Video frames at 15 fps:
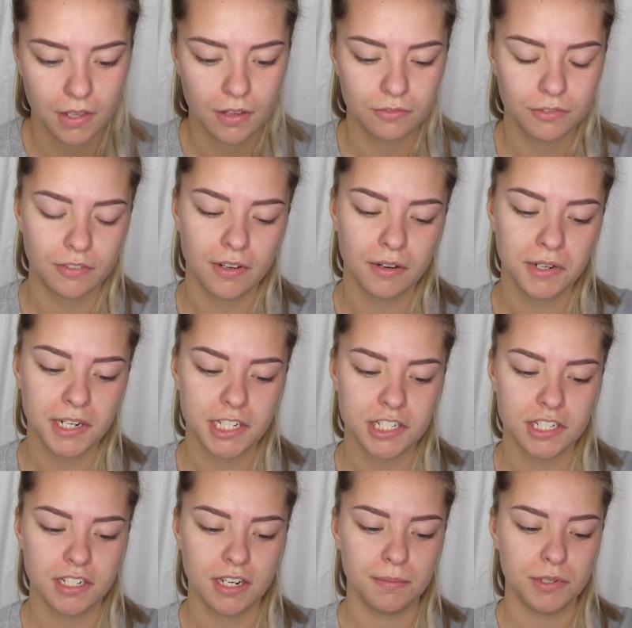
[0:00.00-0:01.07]
For
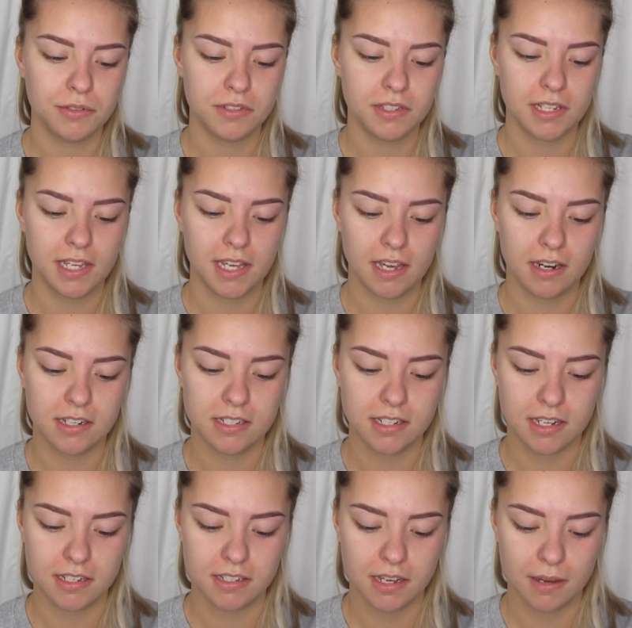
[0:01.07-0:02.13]
foundation, I'm using the
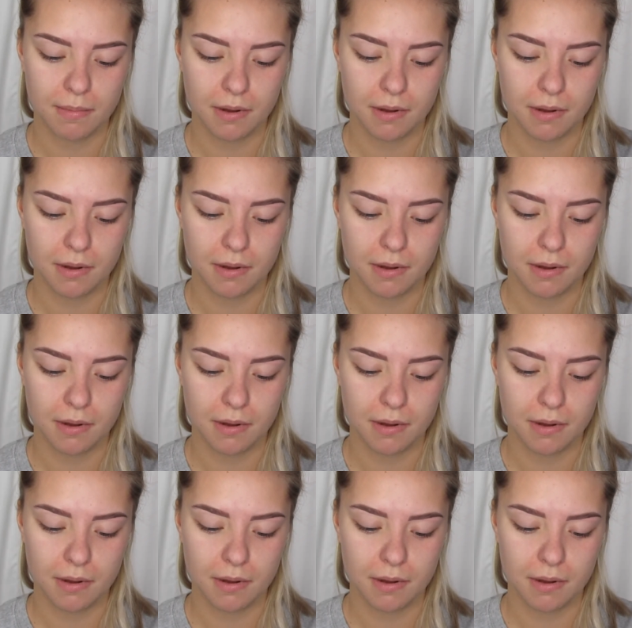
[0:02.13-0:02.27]
Anastasia